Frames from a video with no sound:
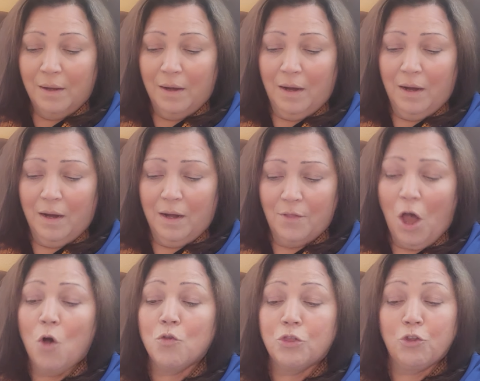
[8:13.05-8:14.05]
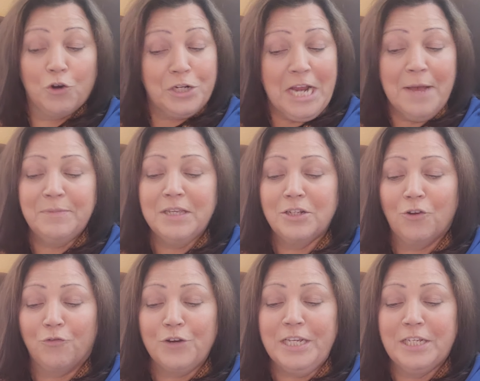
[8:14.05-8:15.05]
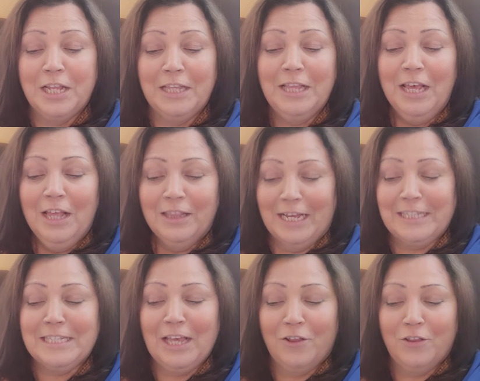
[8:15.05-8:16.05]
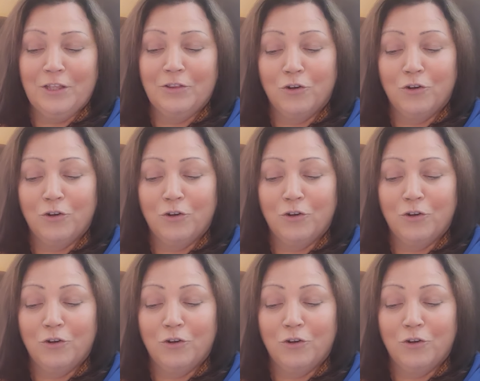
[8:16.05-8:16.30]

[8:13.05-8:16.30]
They're attempting to that's the other thing.